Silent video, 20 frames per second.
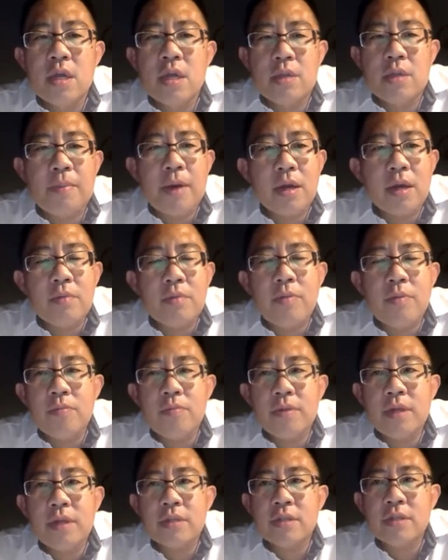the Bali bomb
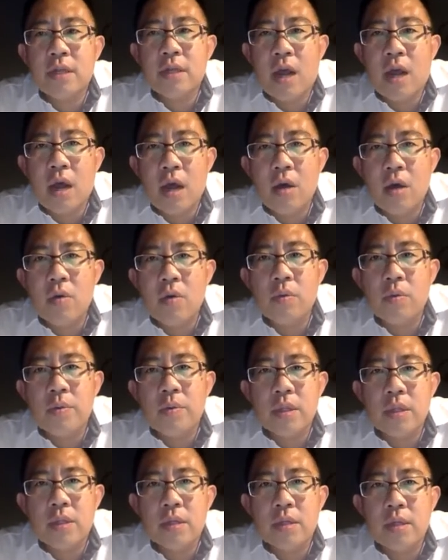blast and how
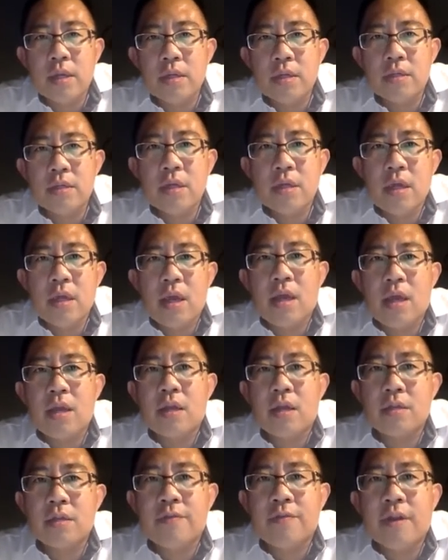we learned and
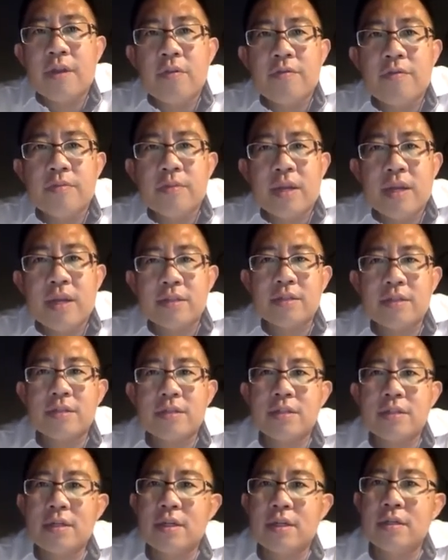are developed from the
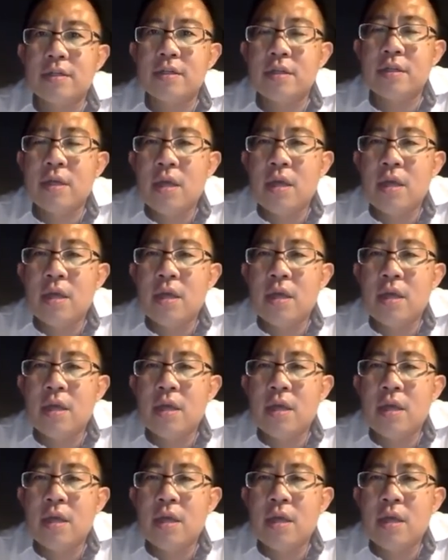lessons learned.